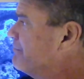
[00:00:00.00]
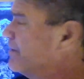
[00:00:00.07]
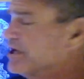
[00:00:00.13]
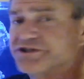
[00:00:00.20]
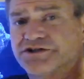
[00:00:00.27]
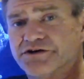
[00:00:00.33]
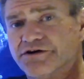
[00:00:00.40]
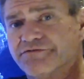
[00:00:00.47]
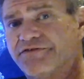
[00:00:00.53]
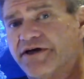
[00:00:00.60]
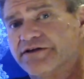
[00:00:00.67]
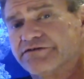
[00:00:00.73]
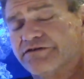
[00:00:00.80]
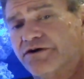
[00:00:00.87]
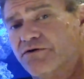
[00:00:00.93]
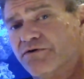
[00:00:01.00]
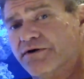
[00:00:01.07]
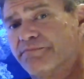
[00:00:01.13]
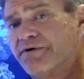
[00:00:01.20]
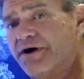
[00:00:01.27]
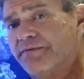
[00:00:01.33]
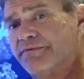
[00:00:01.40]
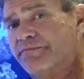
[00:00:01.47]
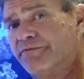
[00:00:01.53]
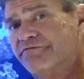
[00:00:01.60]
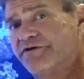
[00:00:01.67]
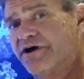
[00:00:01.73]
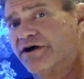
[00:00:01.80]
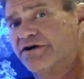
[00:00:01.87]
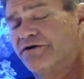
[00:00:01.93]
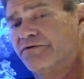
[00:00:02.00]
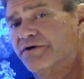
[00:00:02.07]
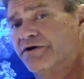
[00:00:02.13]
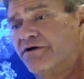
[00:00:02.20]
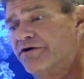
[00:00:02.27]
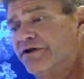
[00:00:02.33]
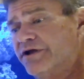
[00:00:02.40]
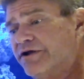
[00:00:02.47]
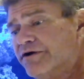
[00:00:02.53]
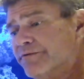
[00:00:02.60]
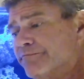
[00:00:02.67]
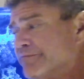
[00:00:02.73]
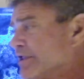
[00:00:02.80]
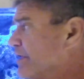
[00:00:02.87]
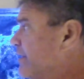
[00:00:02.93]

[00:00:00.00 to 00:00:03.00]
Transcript: not sure if that's the only problem we've got going on here.